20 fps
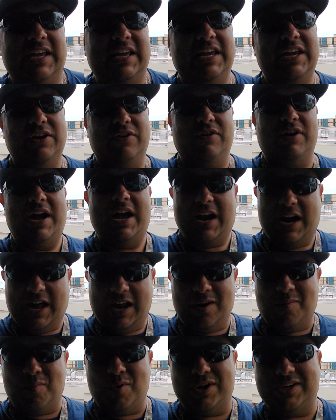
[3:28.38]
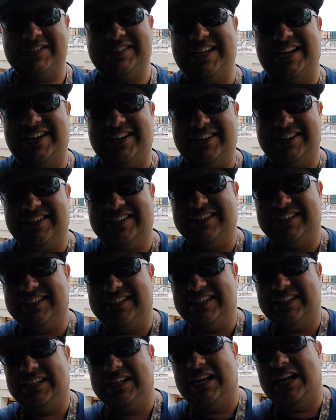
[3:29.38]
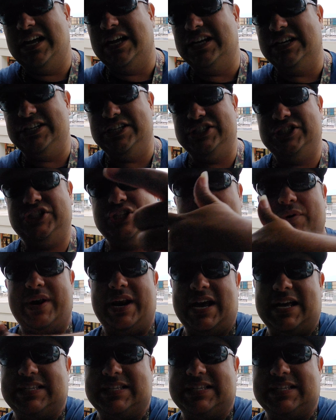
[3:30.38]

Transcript: here at Ala Moana Center. Join